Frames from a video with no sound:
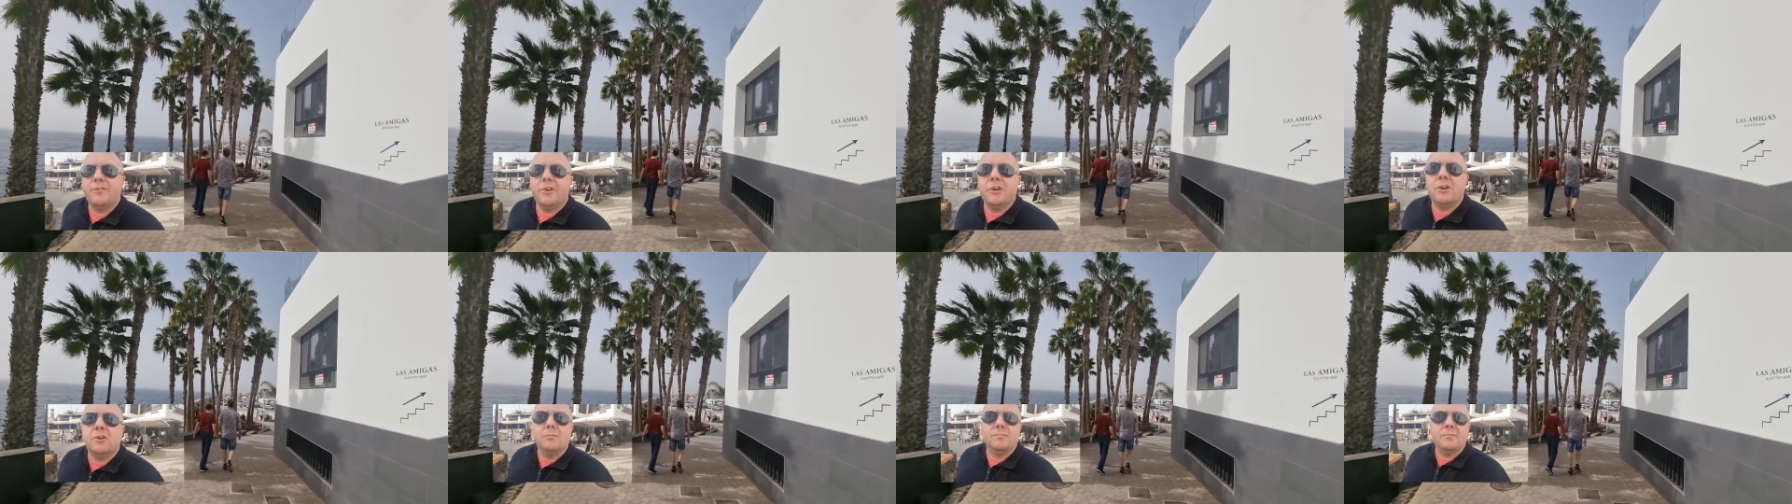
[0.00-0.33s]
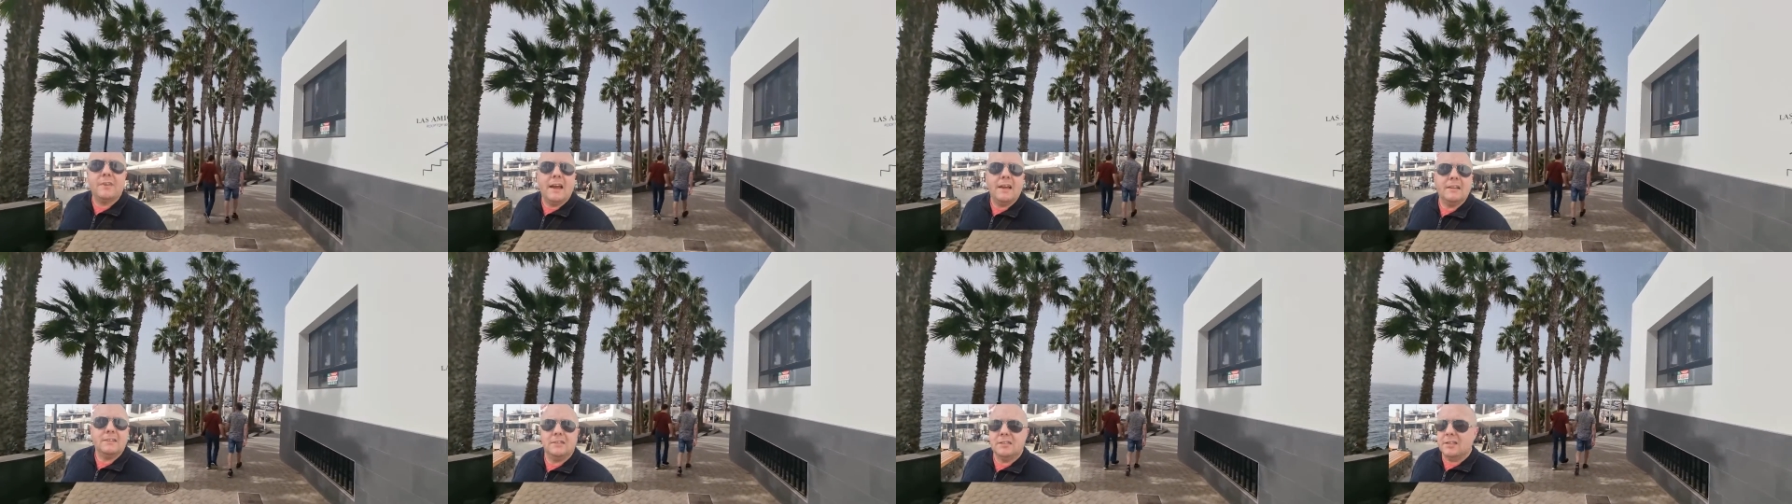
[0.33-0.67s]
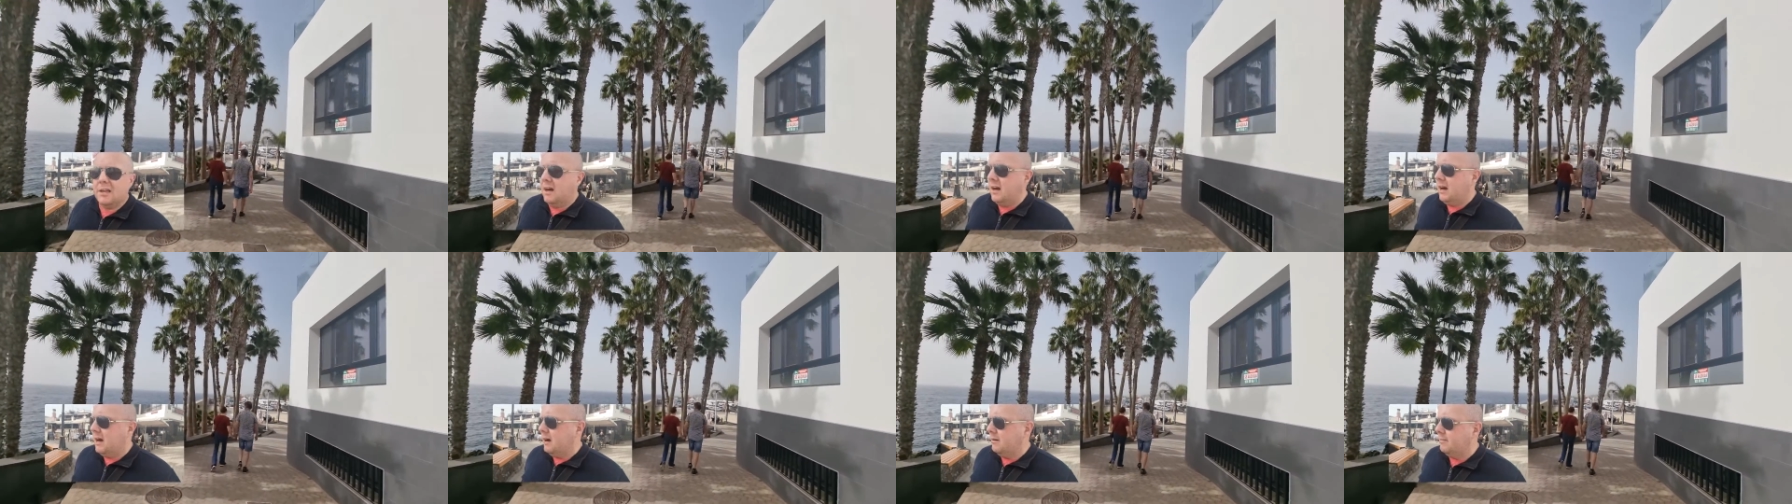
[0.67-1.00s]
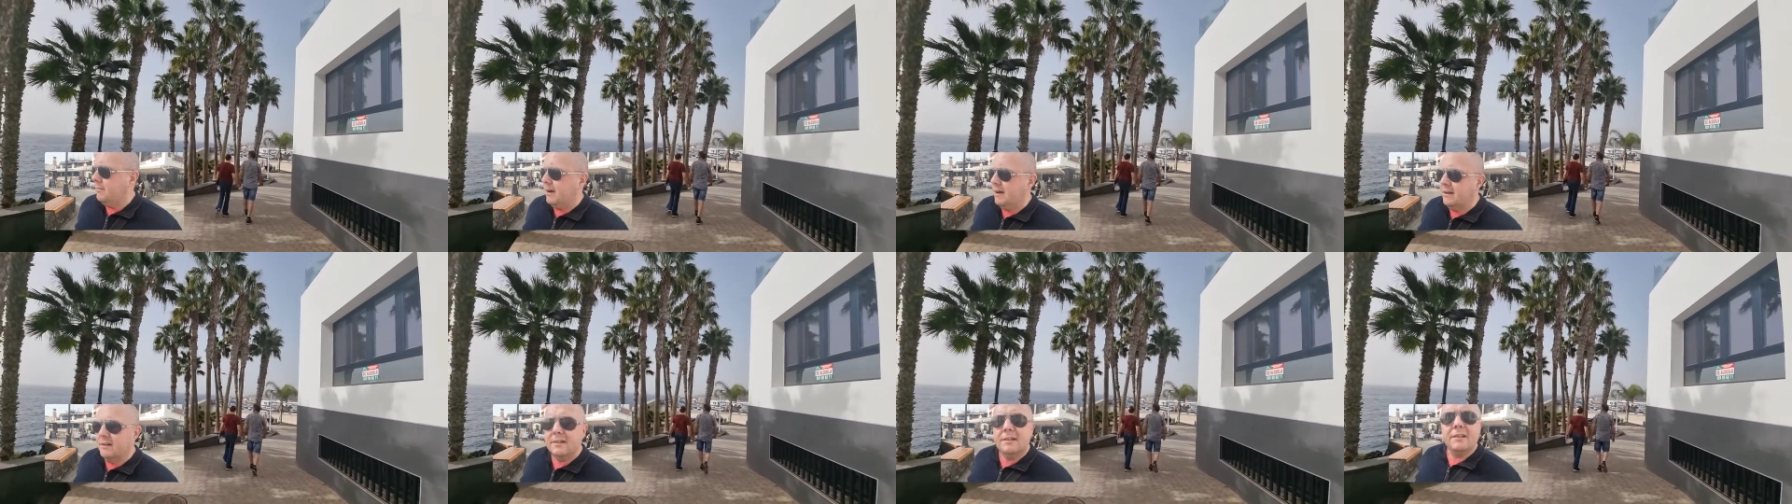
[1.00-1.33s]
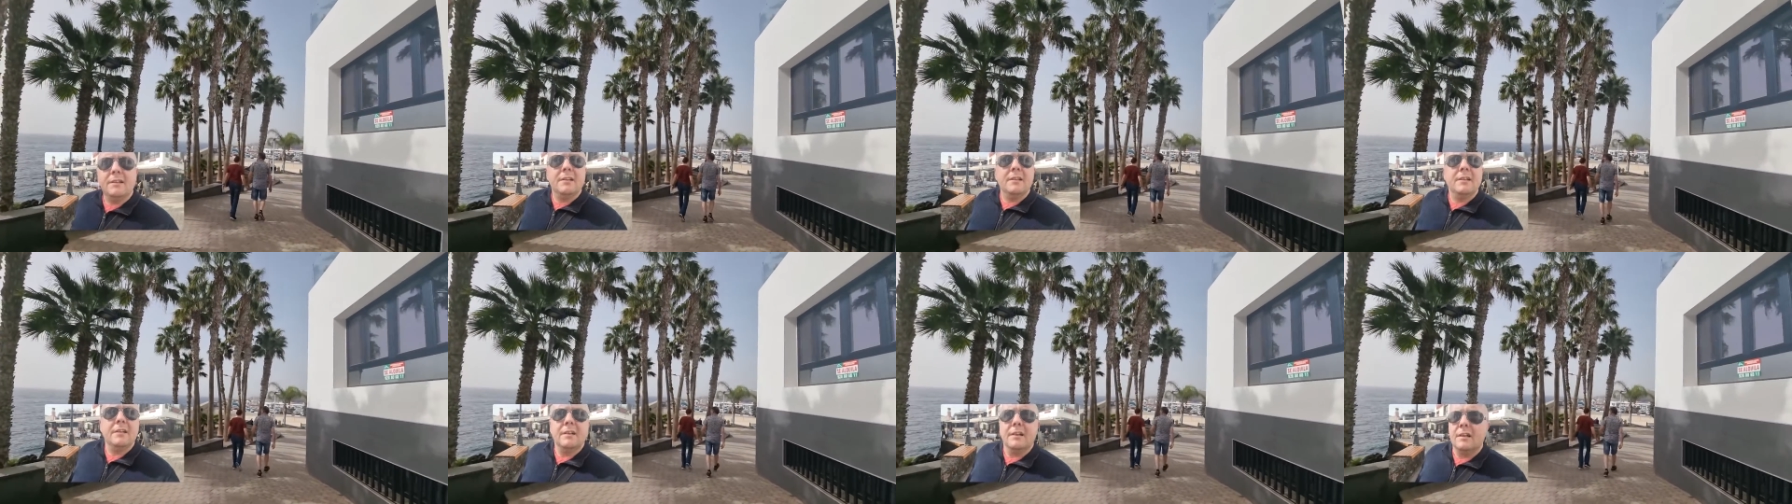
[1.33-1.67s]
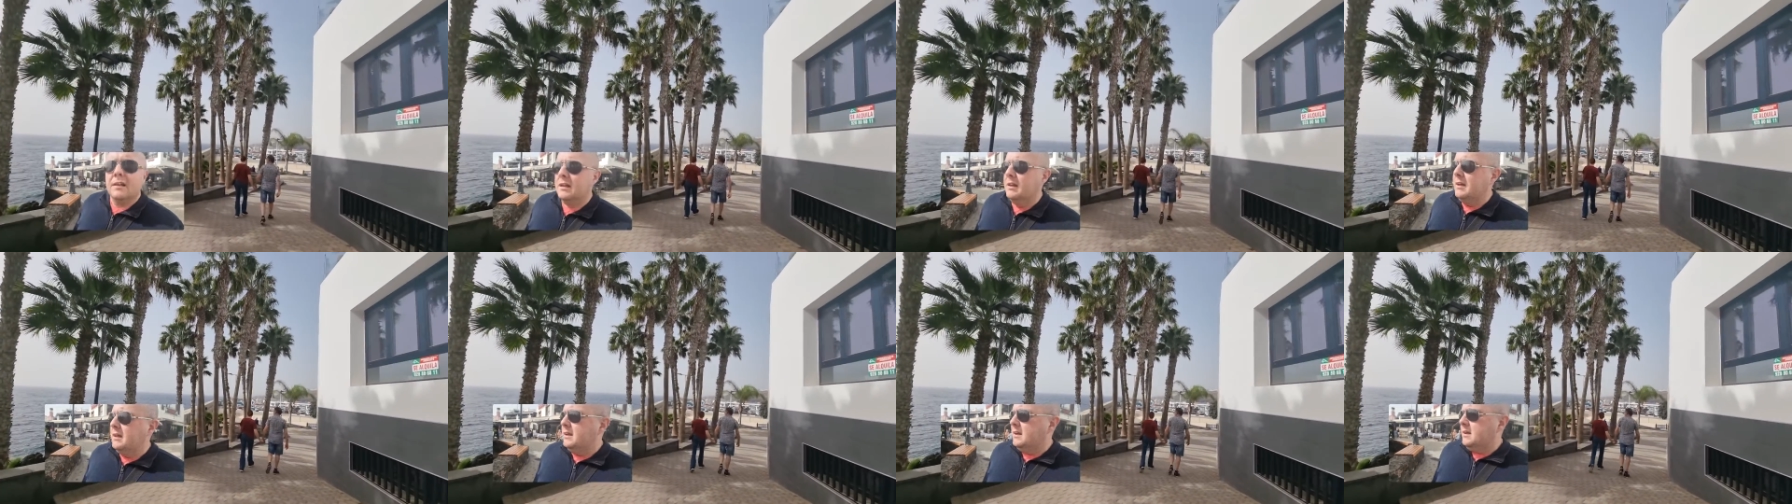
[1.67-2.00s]
If you come down to the harbour,
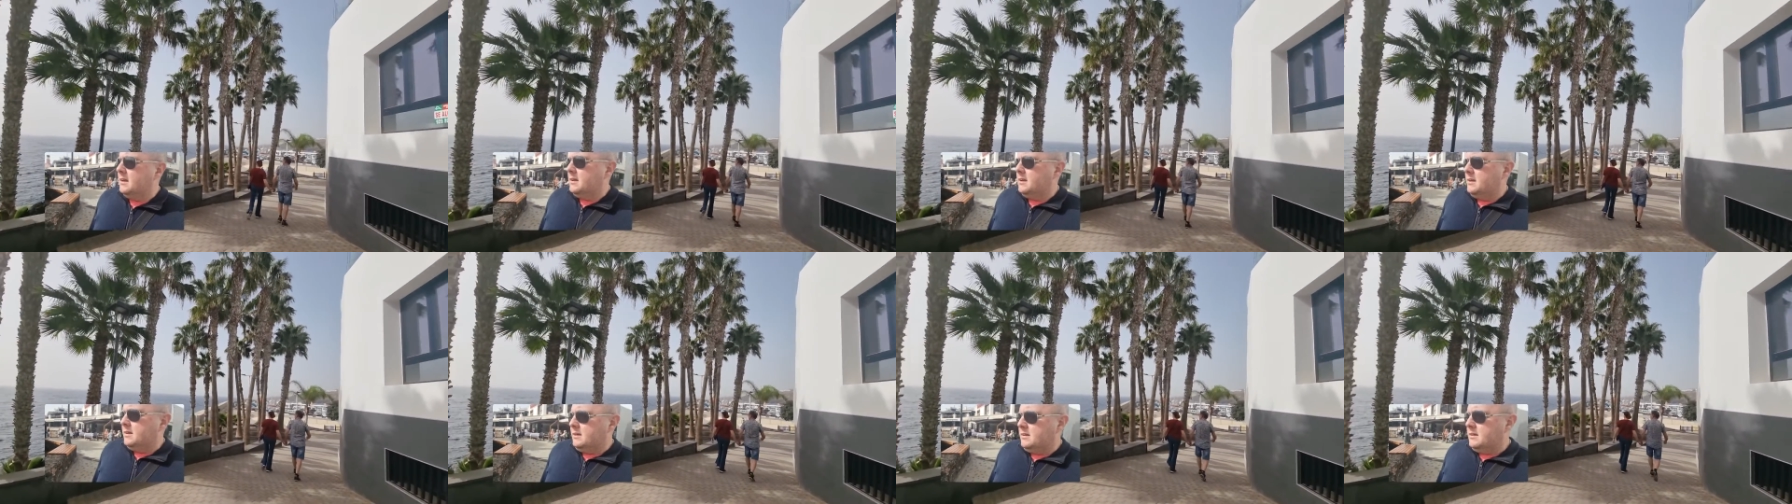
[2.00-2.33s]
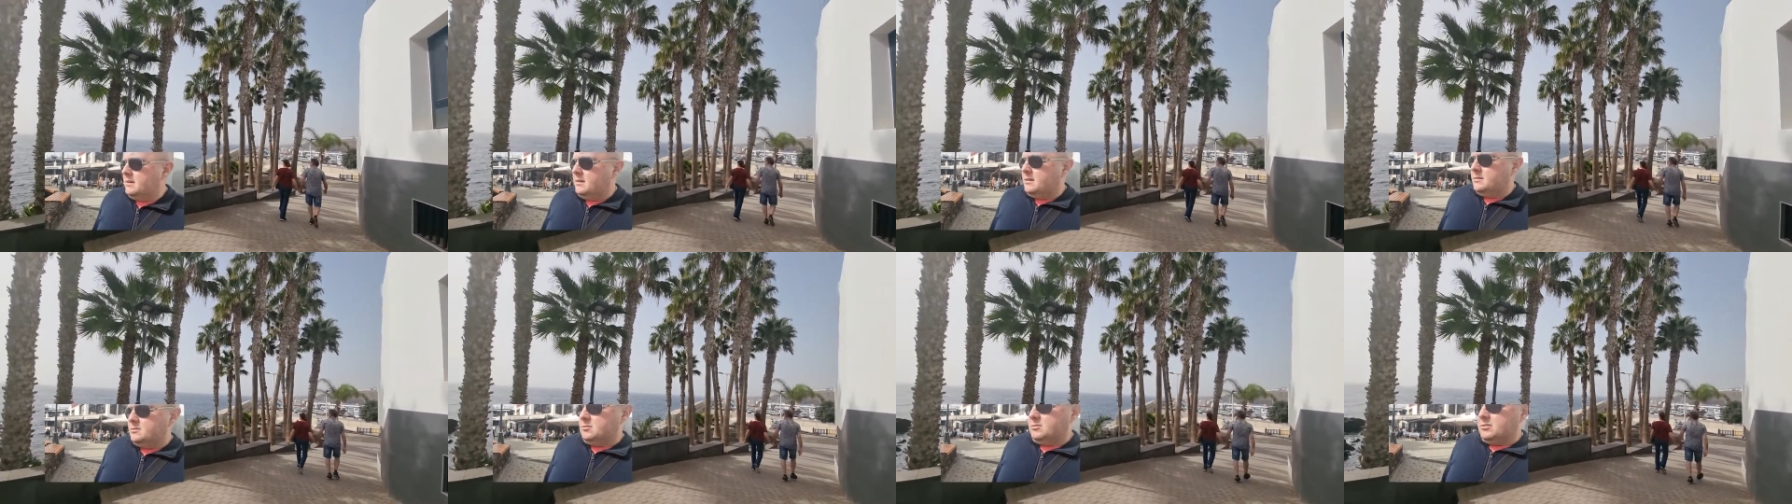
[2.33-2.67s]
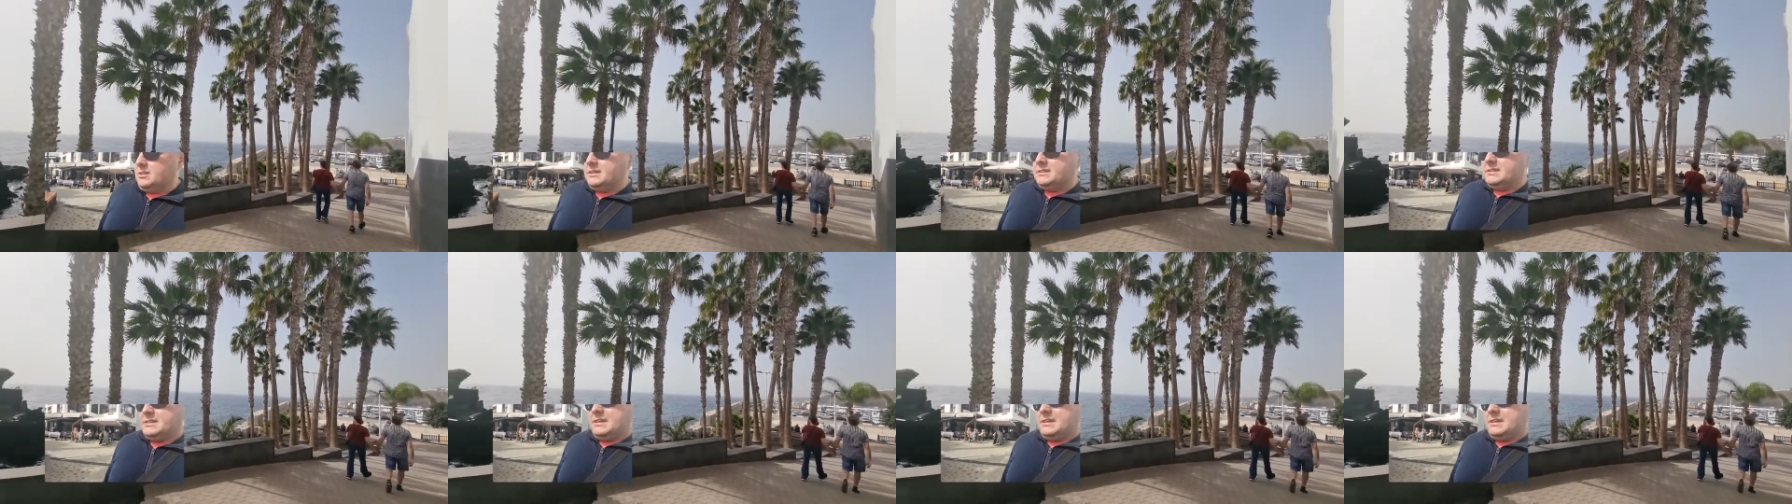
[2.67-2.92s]
there's all